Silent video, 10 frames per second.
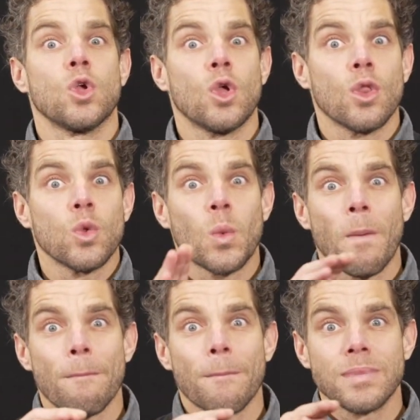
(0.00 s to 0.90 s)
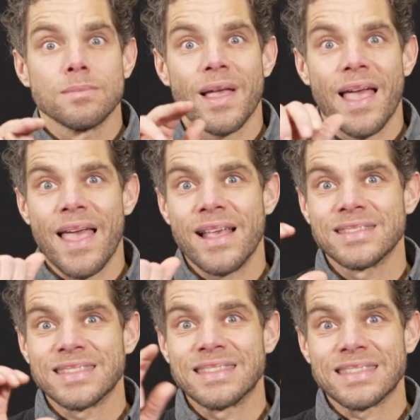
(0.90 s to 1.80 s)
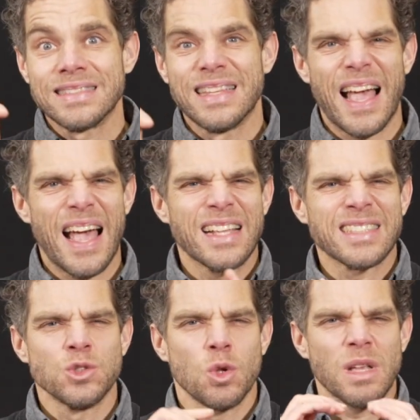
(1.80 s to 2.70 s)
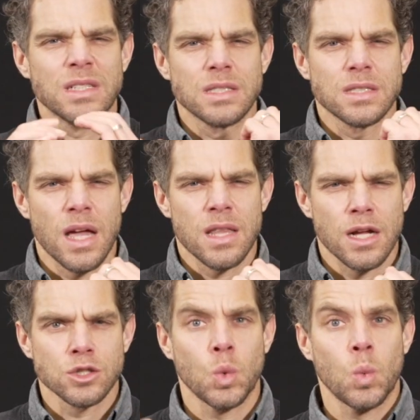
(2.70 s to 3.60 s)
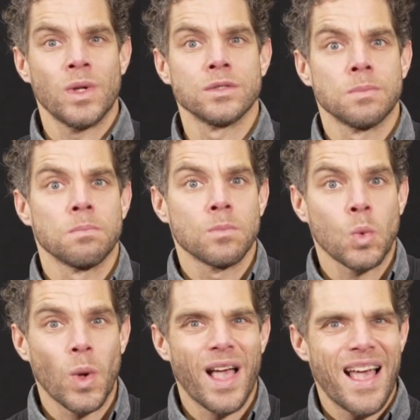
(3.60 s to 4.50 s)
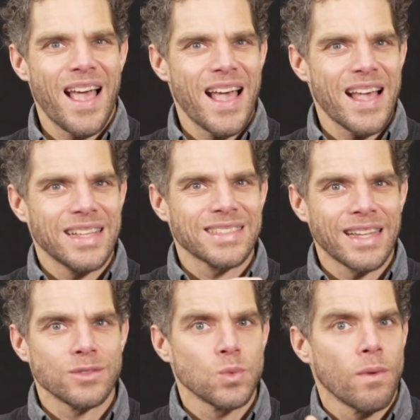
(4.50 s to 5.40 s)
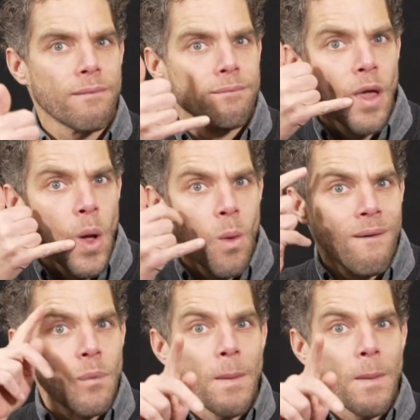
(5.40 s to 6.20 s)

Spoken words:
Through MinAct 2, we support access to the phone for people who have hearing loss, or a physical or speech disability.